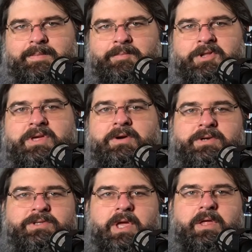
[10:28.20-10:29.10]
But there
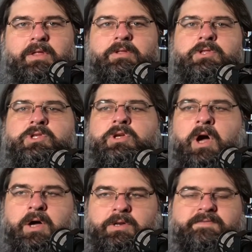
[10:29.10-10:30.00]
is a
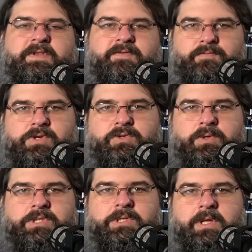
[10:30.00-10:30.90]
ton of different
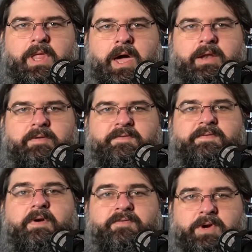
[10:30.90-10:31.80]
resources online
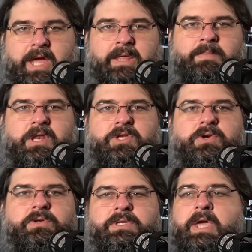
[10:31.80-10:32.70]
for getting
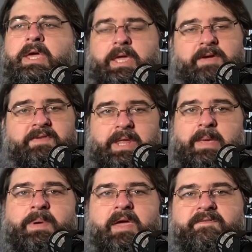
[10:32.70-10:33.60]
miniatures. Even
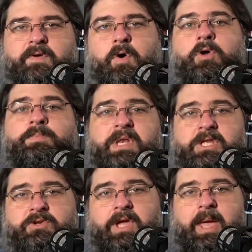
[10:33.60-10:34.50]
eBay for old
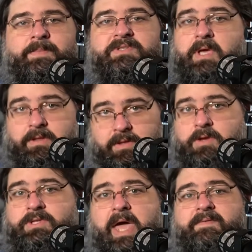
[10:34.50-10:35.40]
miniature games, like they
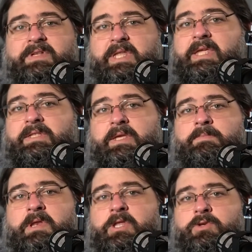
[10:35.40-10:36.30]
used to have a D&D
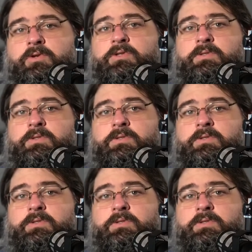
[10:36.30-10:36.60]
miniature,